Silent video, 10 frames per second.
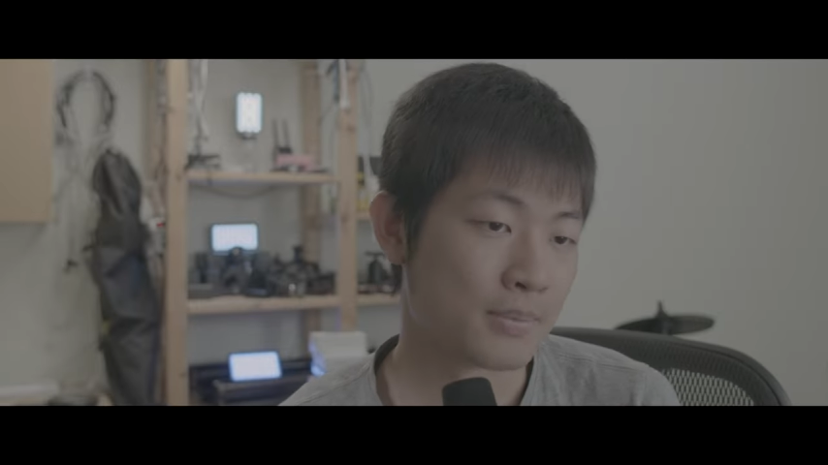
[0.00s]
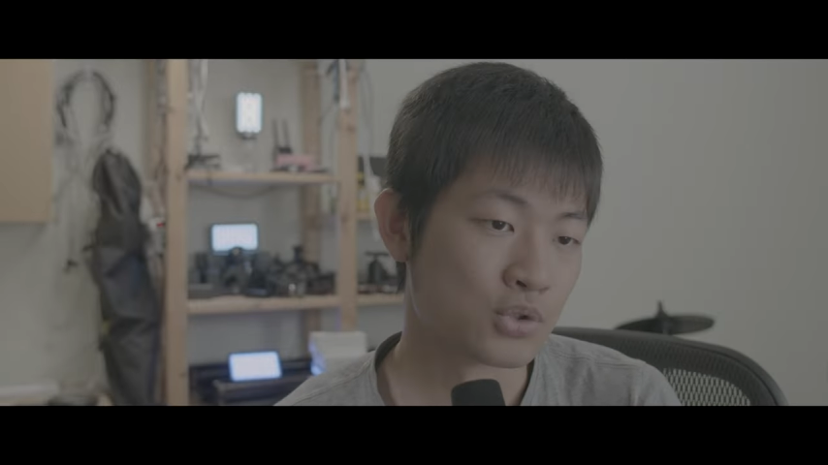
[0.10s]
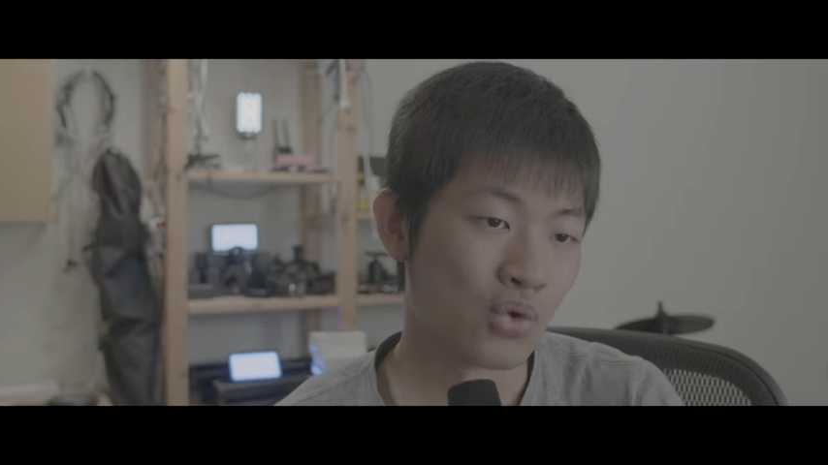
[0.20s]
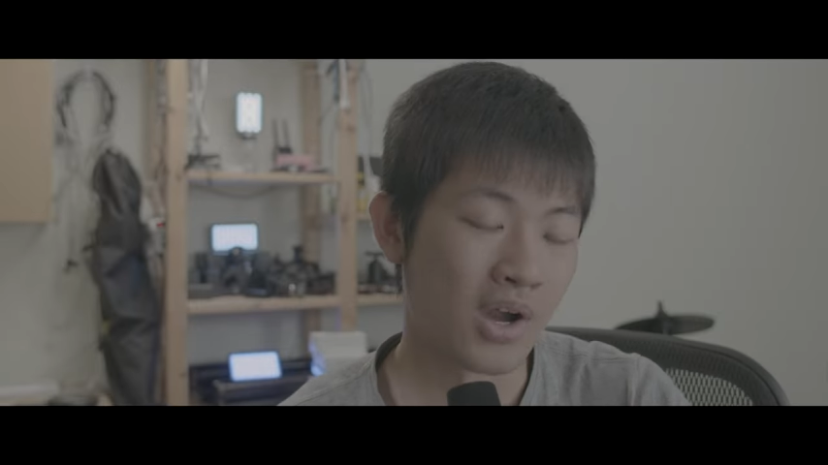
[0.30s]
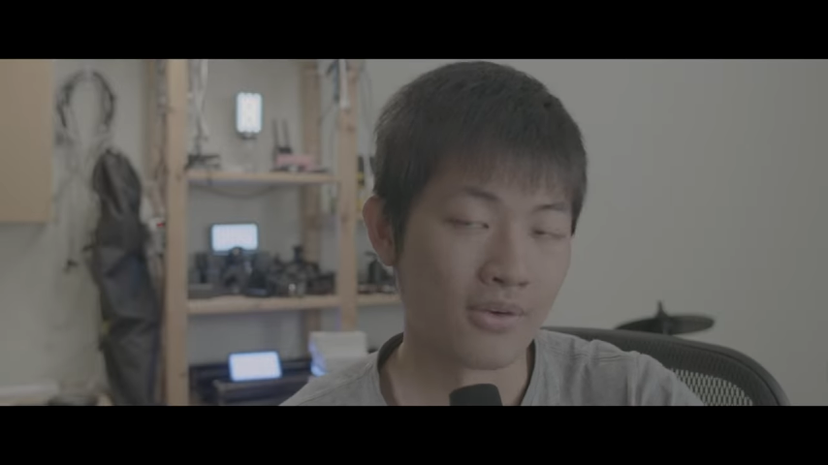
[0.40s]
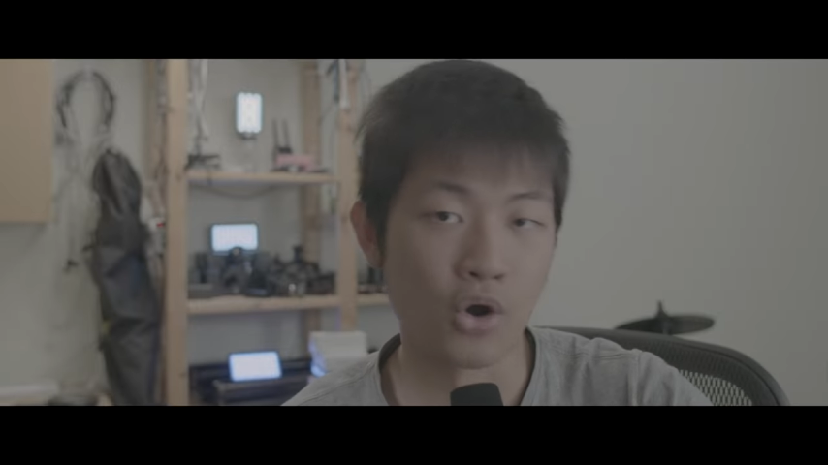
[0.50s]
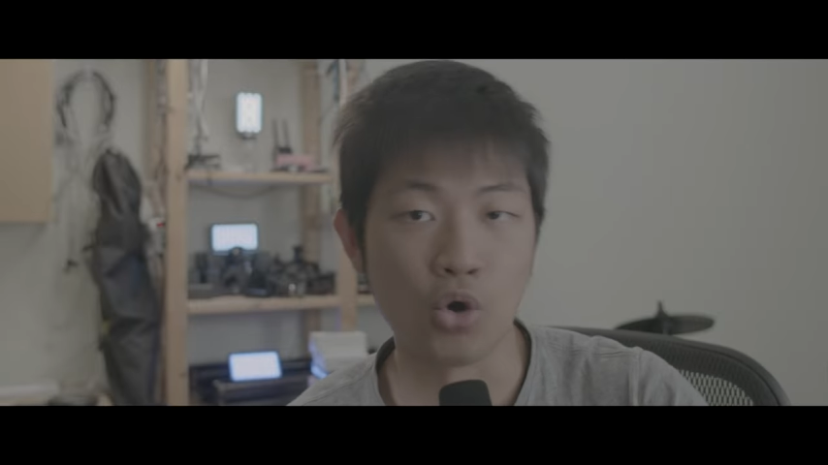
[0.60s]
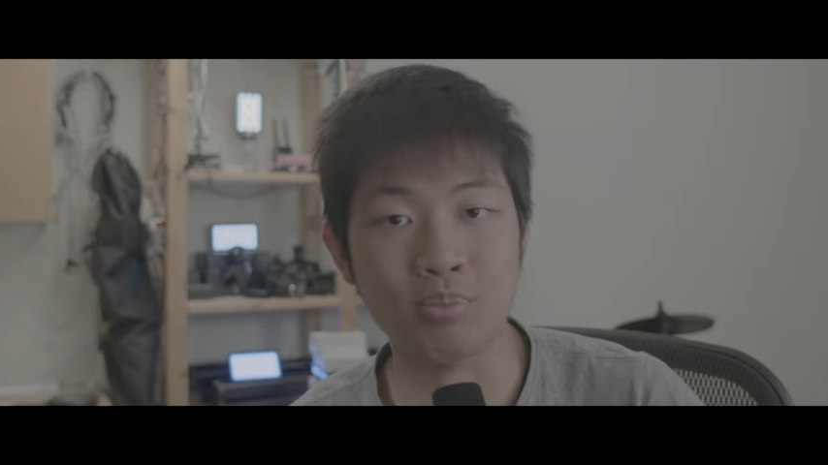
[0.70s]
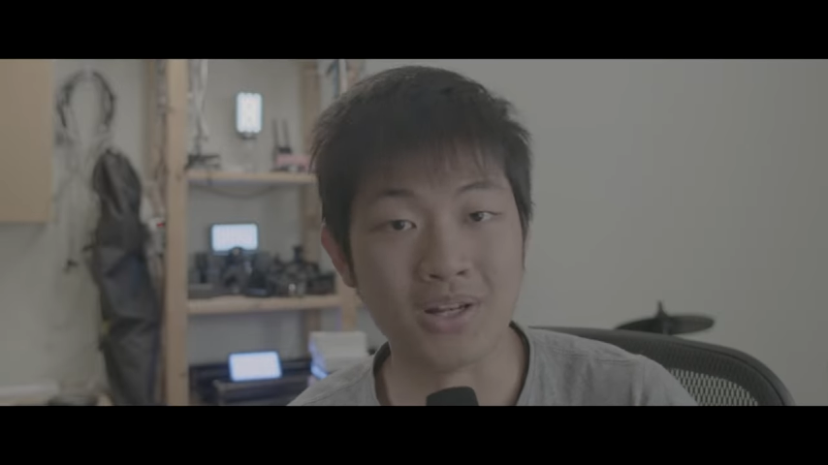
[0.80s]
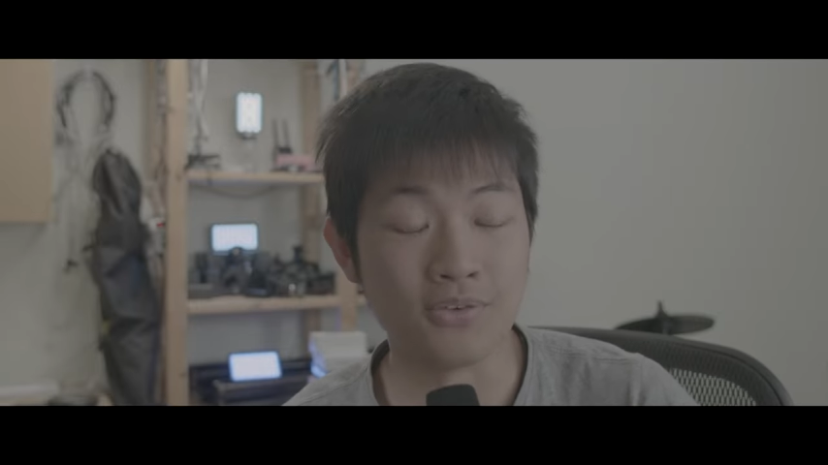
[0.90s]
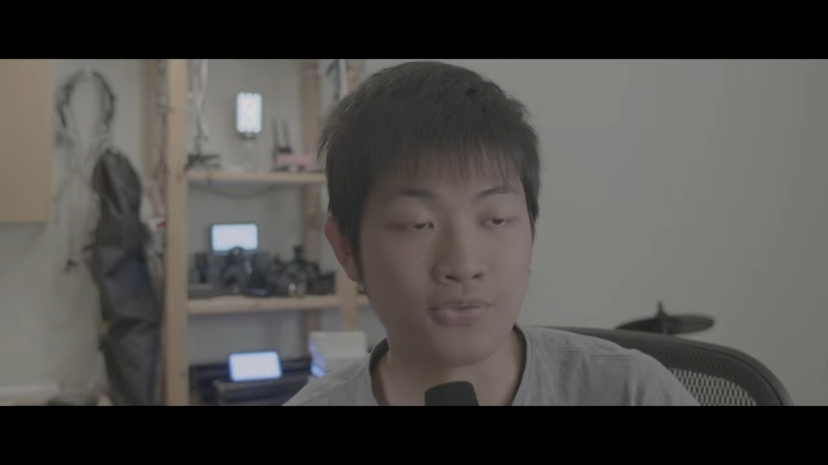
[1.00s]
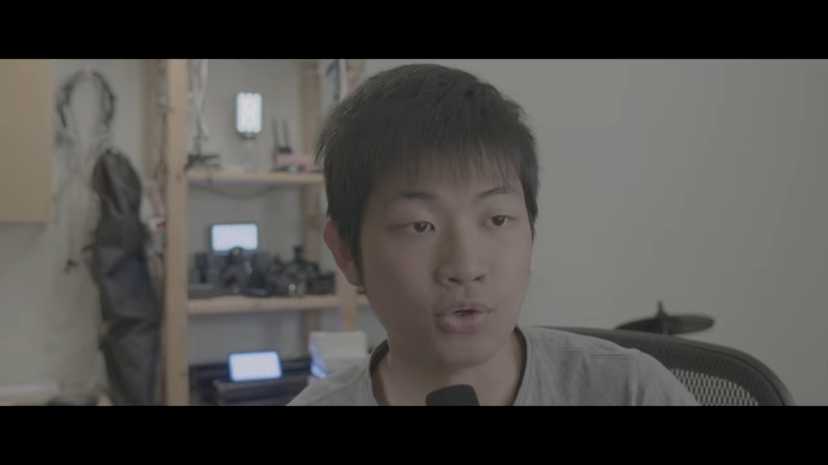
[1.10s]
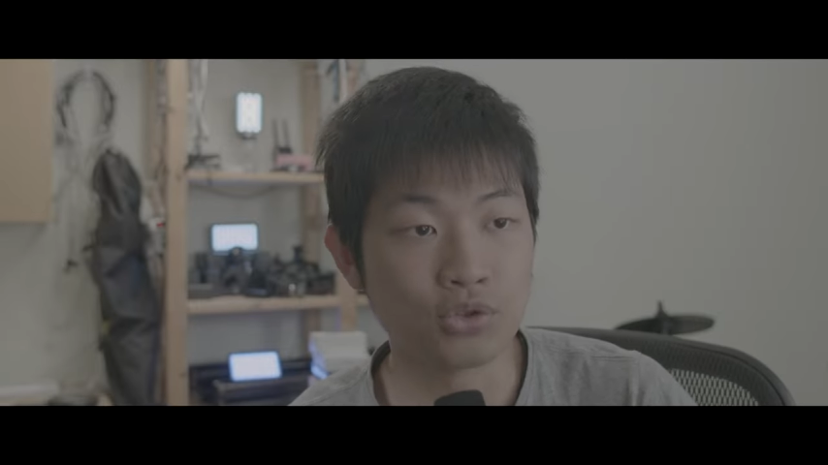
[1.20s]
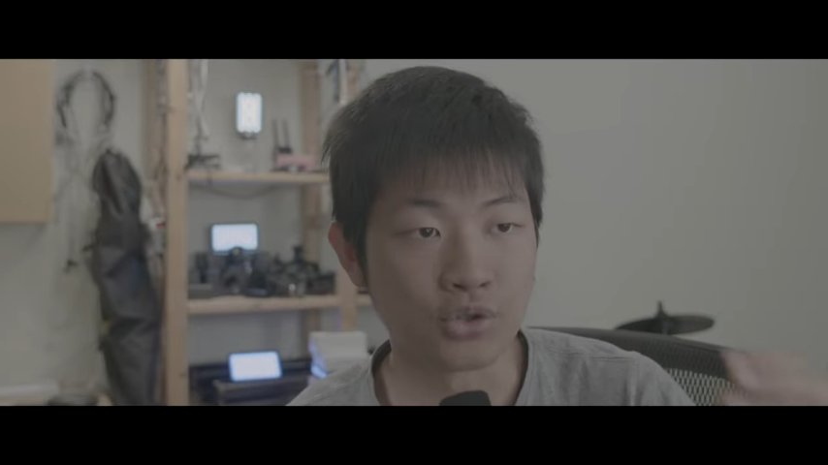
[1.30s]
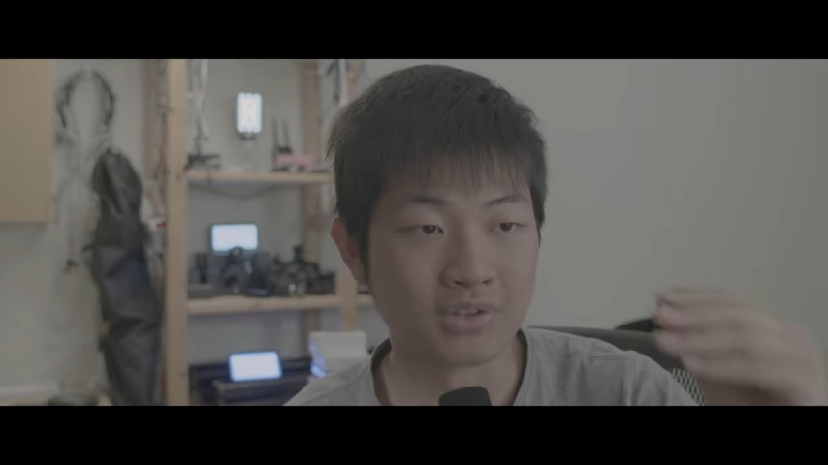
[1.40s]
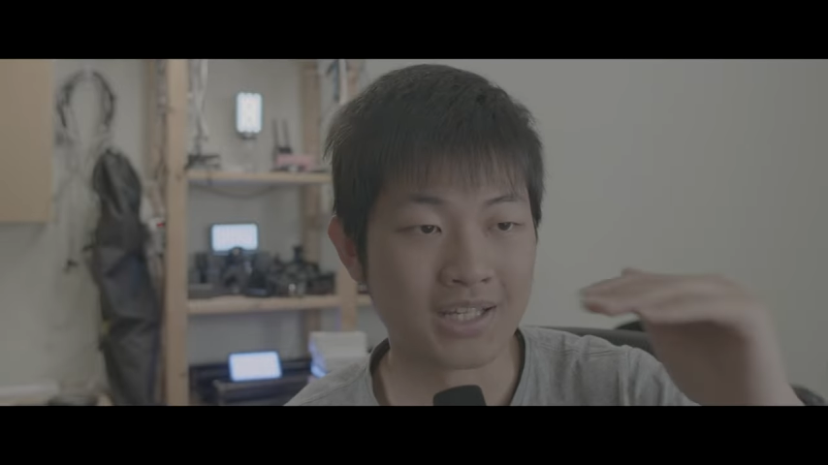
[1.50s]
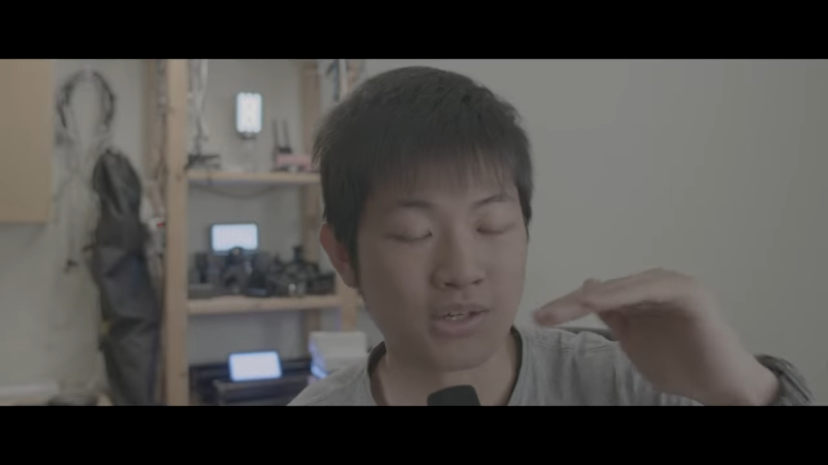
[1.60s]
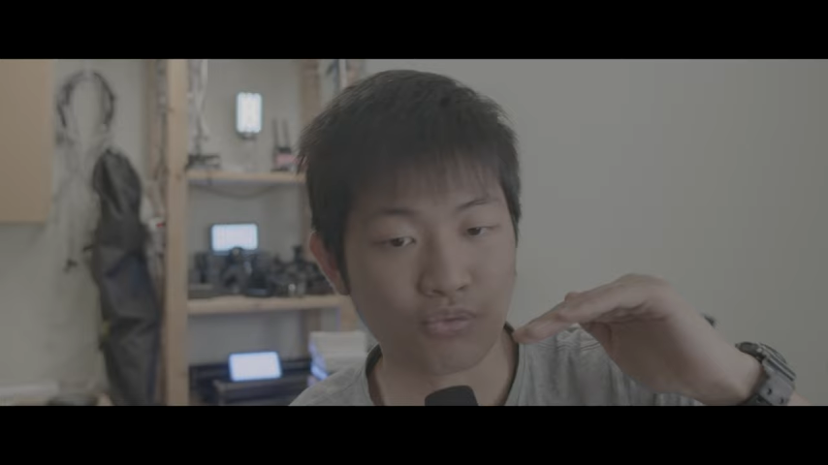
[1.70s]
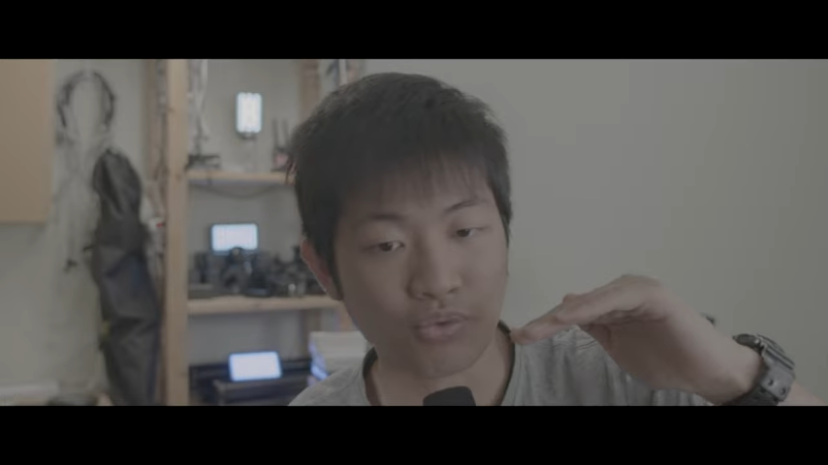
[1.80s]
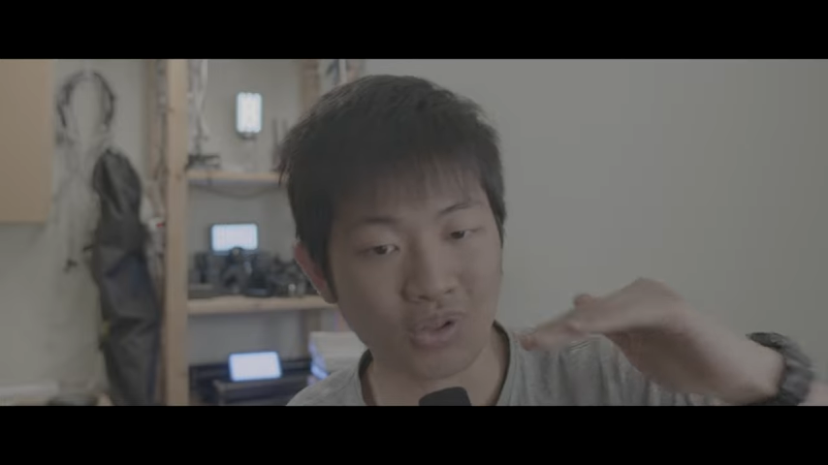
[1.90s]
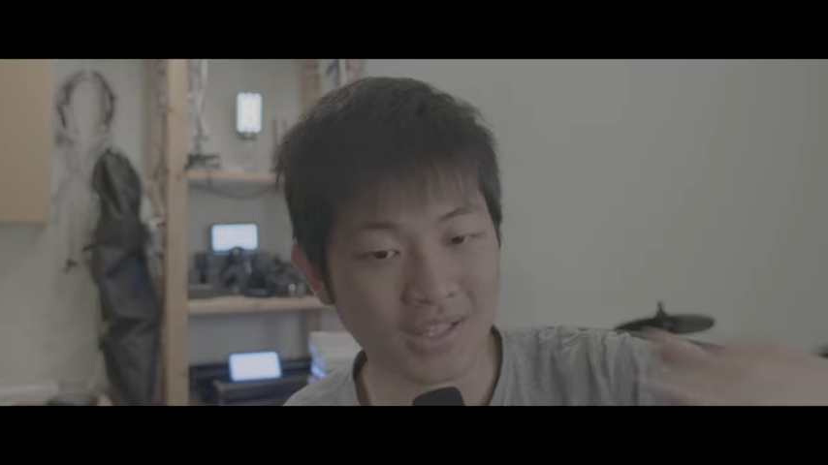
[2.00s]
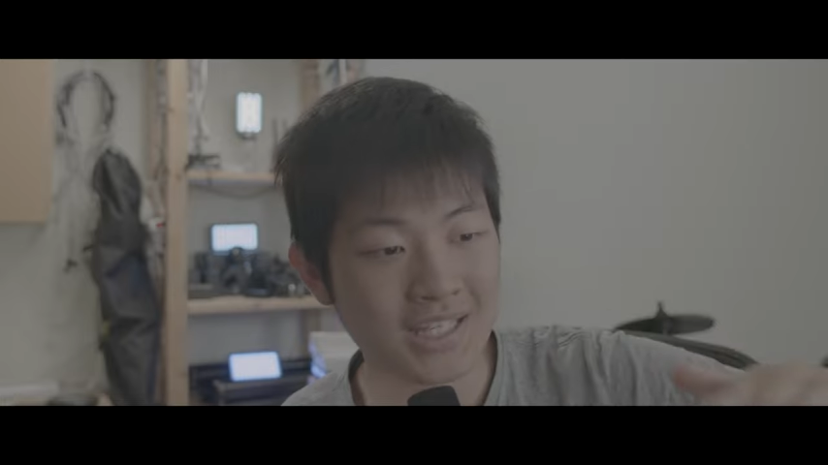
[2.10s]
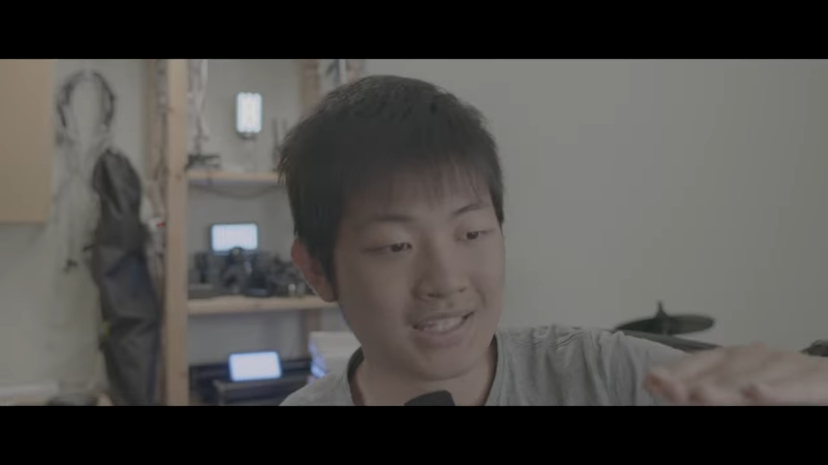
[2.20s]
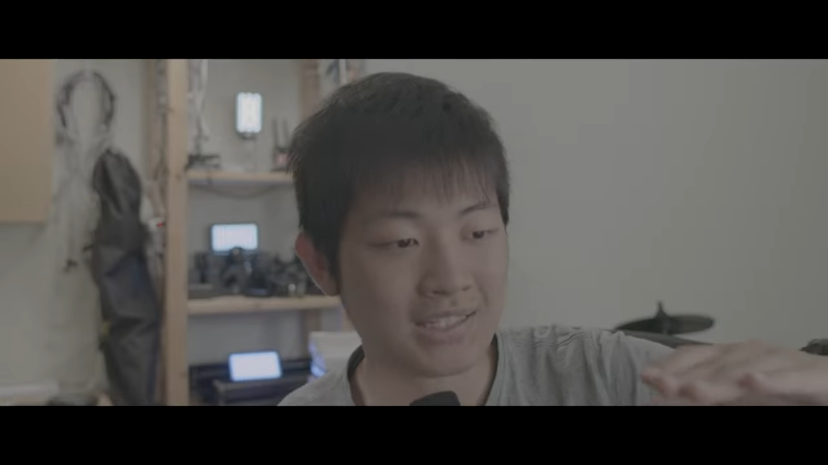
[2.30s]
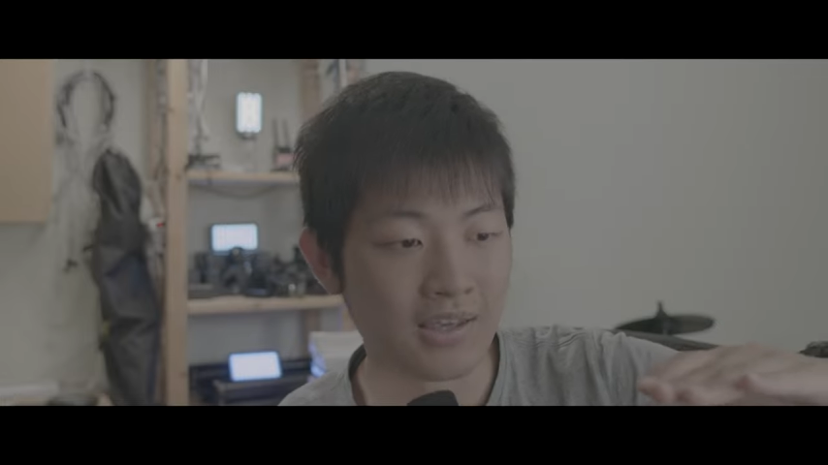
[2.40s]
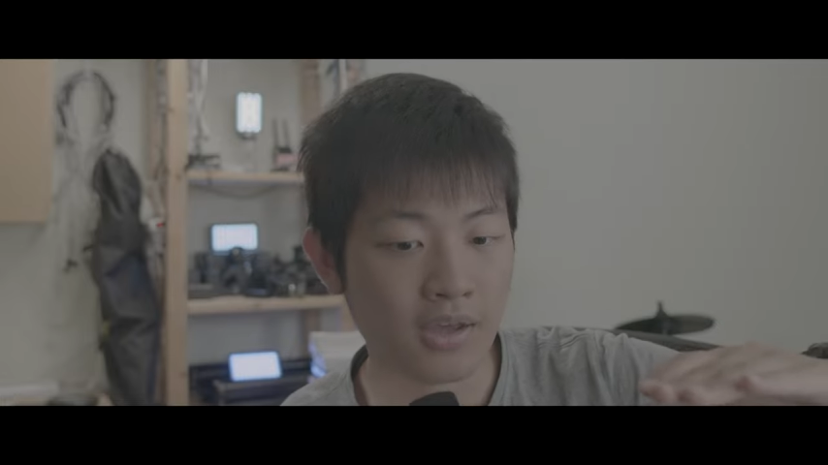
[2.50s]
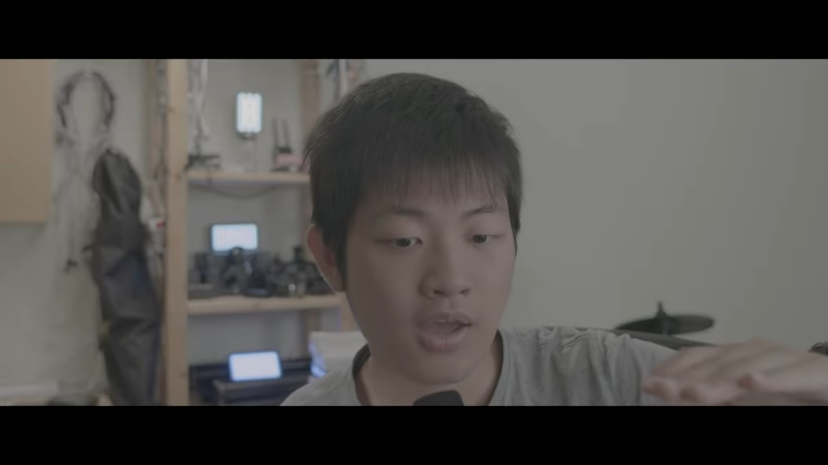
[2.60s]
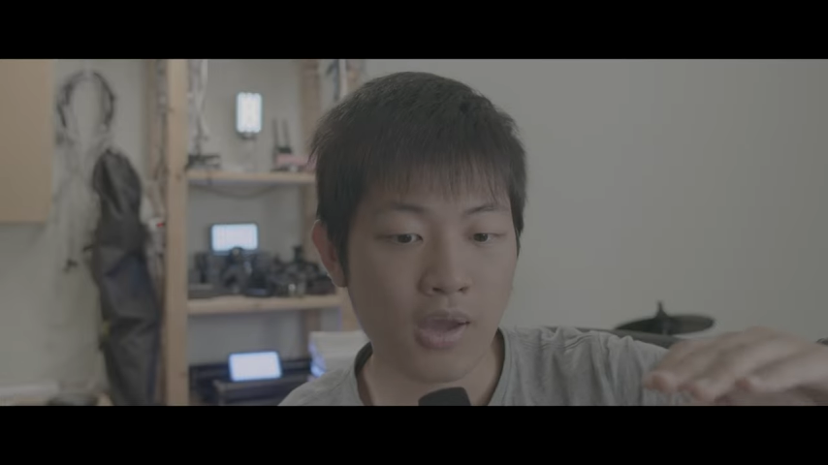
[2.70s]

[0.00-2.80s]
so I hope in the future they can release a